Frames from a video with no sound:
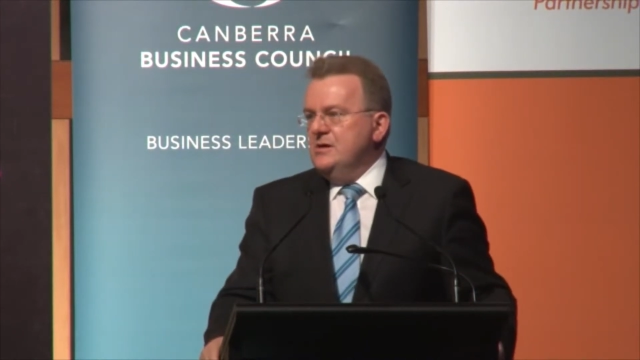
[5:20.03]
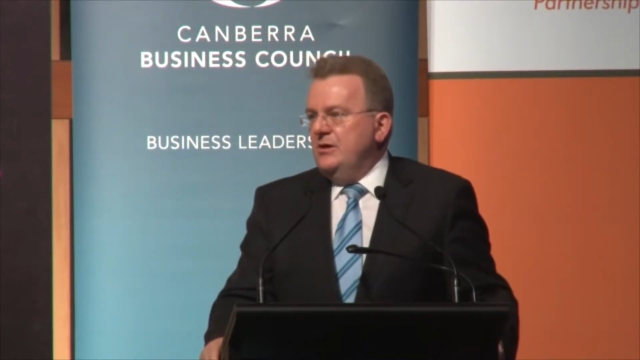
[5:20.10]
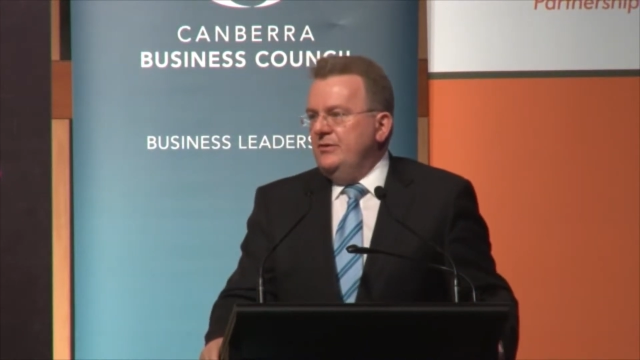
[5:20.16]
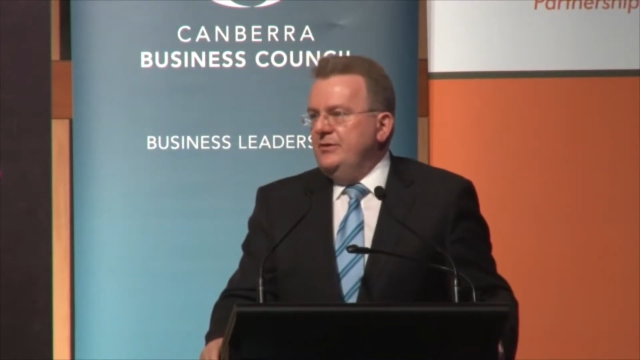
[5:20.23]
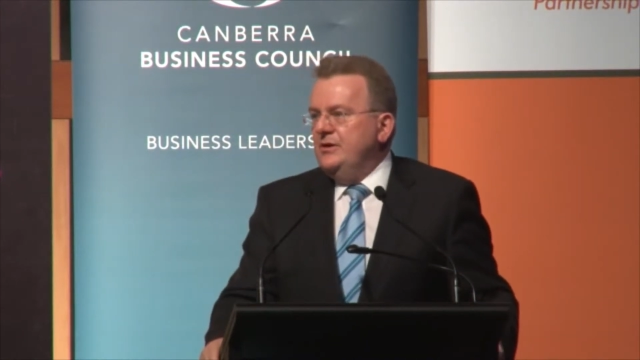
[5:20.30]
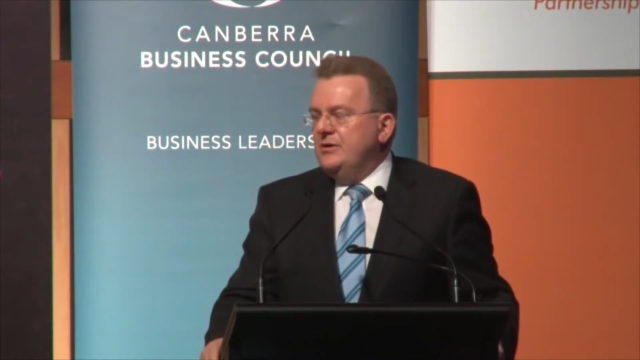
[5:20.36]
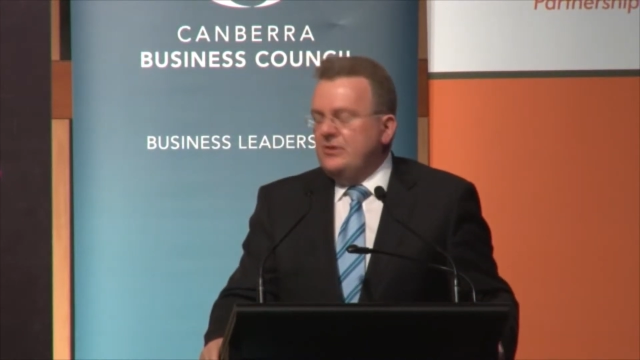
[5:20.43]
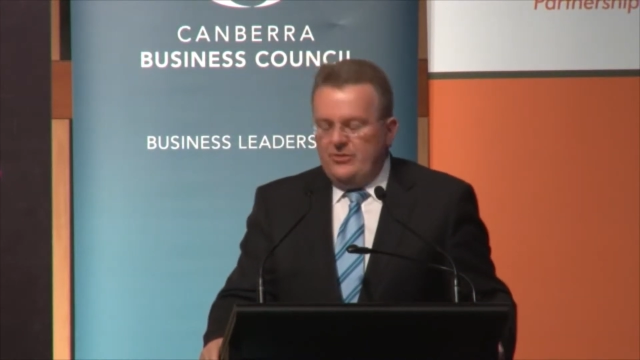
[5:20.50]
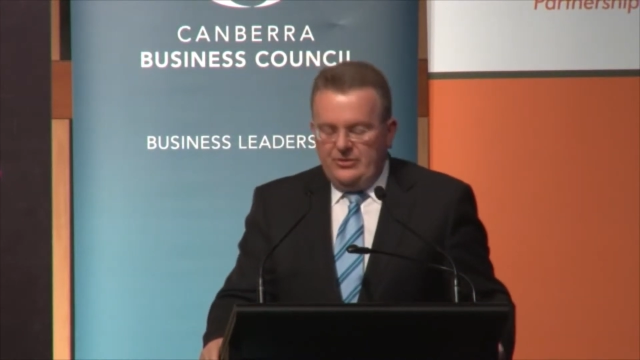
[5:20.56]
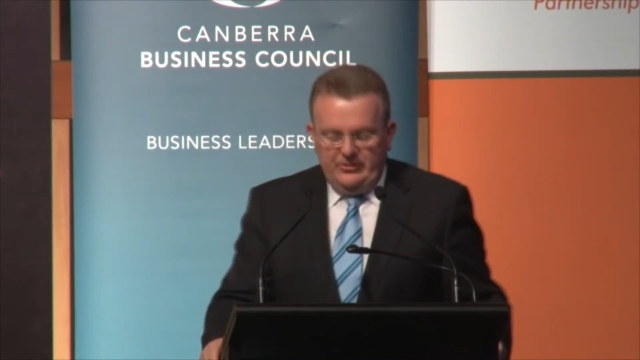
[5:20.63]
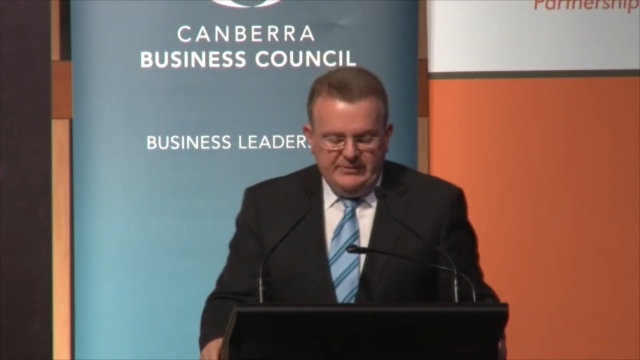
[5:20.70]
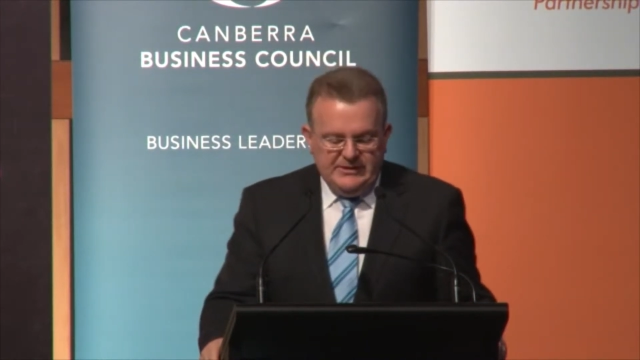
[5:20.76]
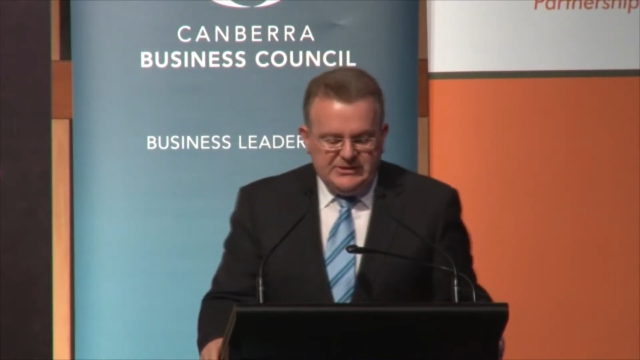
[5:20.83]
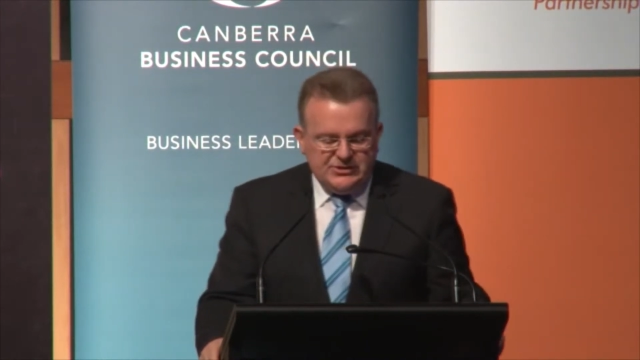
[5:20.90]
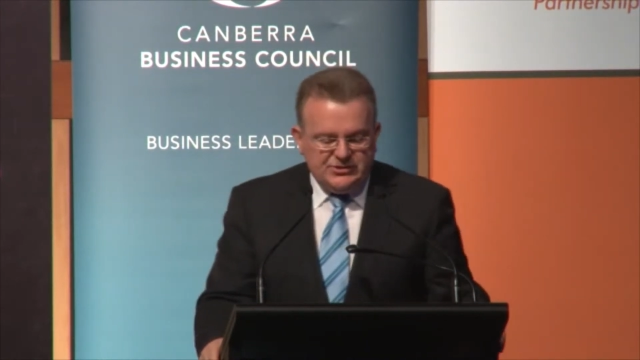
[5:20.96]
on the
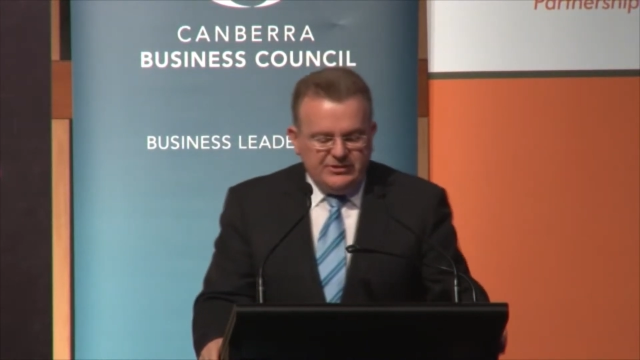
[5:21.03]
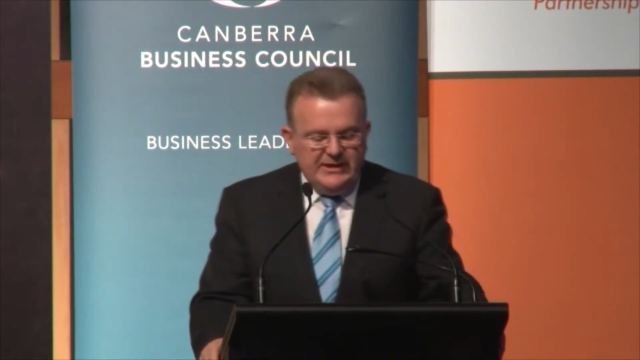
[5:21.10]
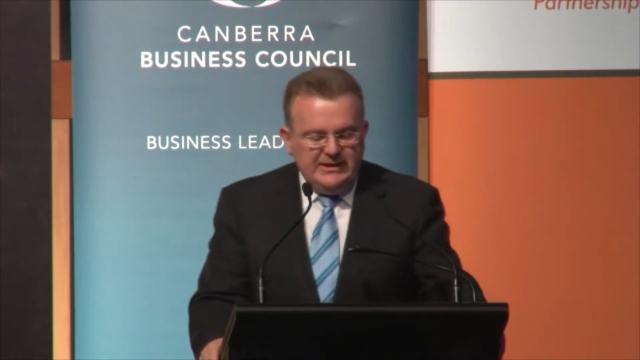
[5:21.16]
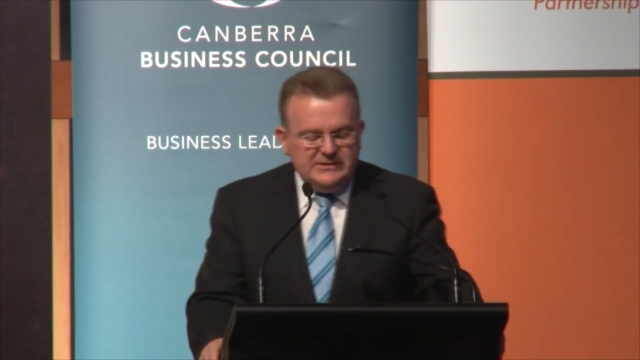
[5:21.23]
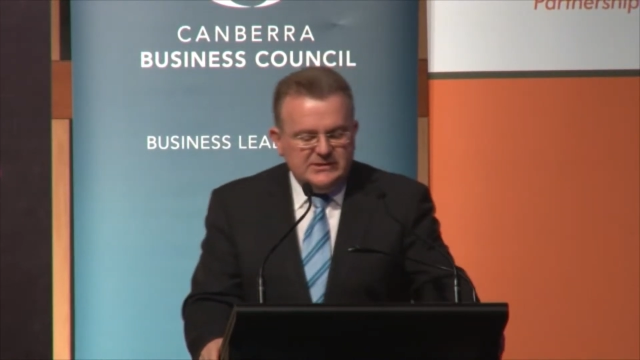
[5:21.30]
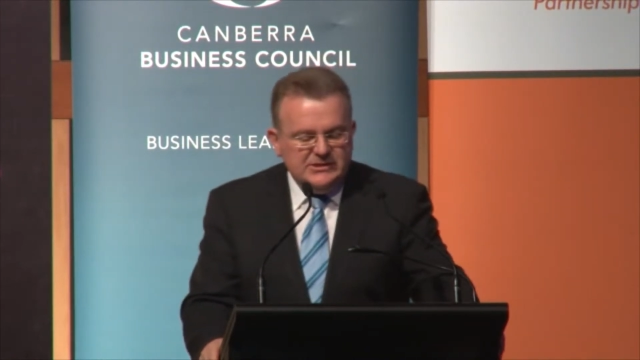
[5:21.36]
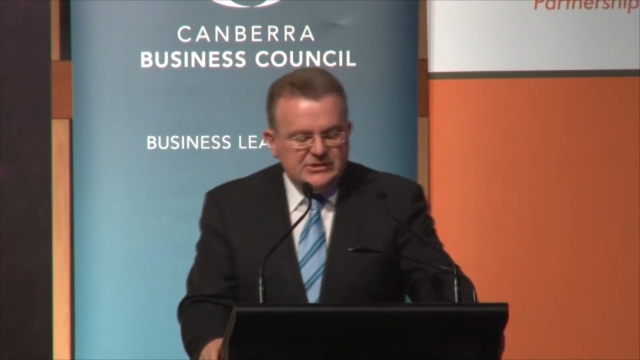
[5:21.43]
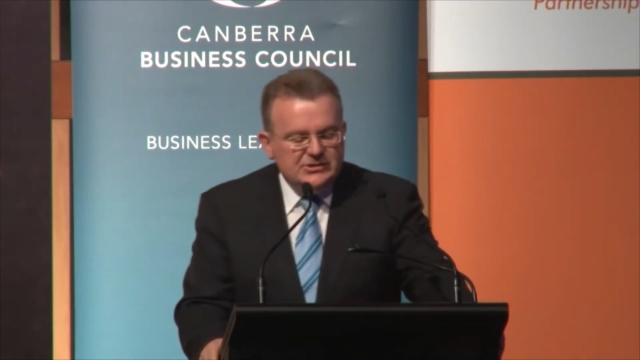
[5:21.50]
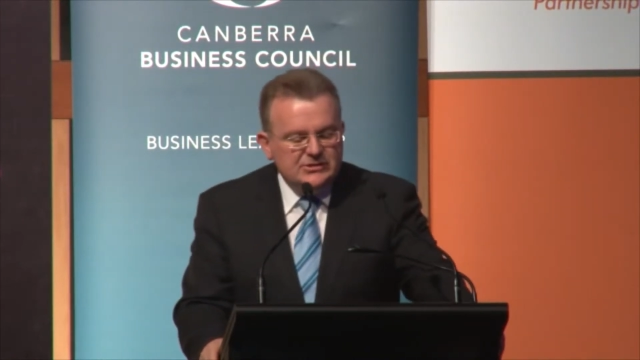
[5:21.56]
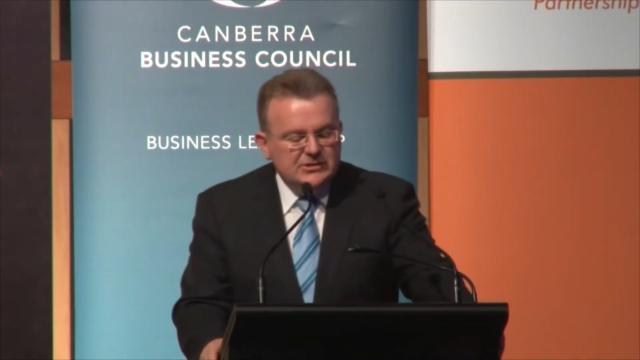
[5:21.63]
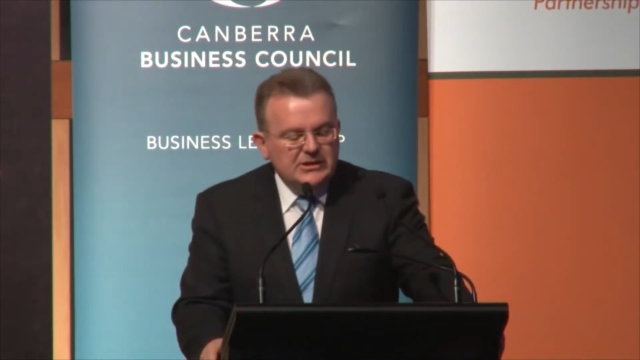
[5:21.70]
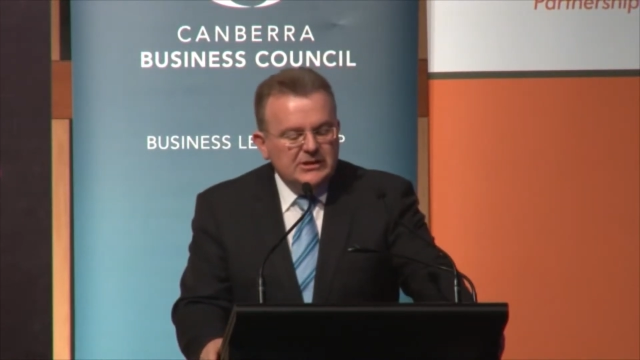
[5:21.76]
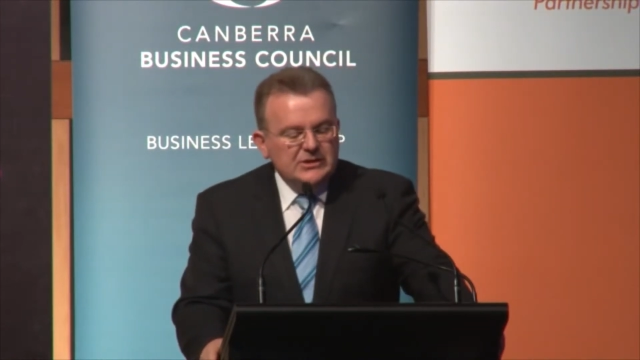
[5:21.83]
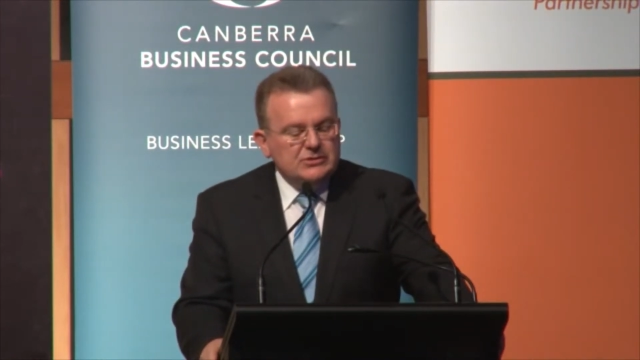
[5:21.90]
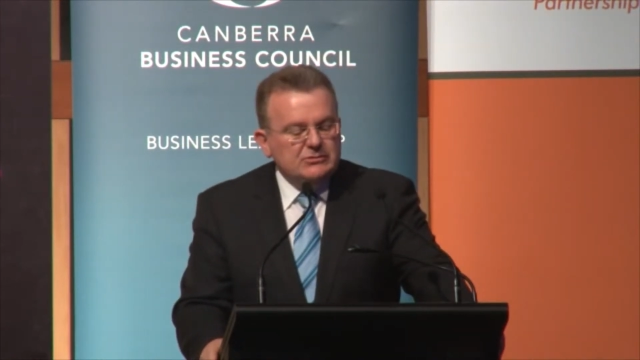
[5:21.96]
economy's transition